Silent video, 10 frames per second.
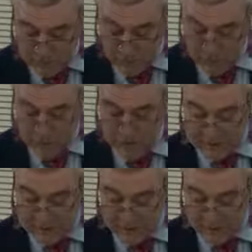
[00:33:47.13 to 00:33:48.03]
for an
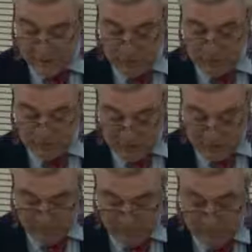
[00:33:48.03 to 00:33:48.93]
extended period of
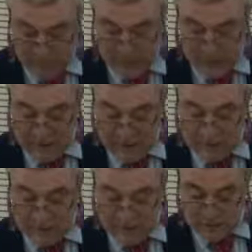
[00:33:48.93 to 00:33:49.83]
time, and
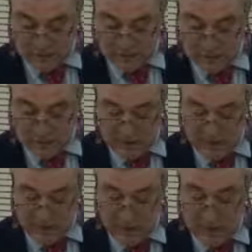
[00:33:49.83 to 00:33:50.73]
this resulted
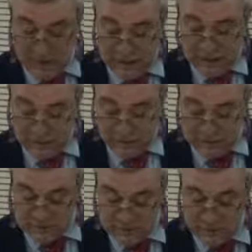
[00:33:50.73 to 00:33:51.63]
in
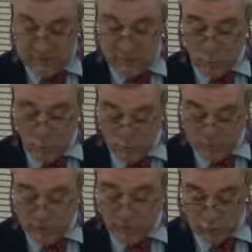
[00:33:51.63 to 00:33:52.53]
increased
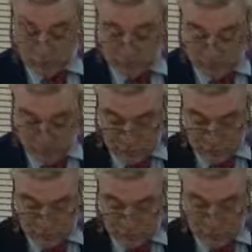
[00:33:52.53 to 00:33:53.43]
water consumption.
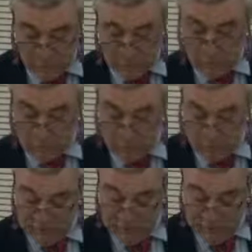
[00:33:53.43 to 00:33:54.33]
So
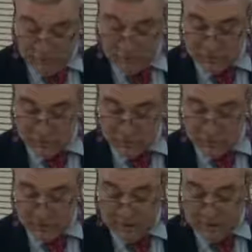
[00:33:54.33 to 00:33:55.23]
investigations and
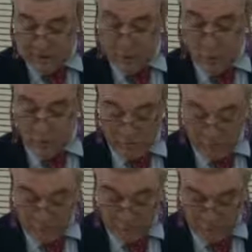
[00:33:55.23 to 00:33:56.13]
upgrades were
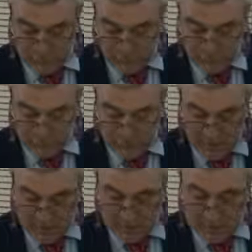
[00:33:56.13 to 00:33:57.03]
approved.
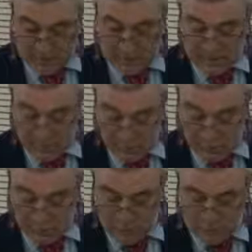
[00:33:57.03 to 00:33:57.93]
This
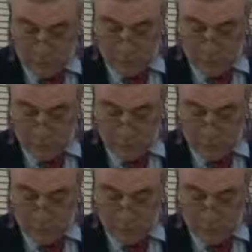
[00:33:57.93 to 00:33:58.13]
included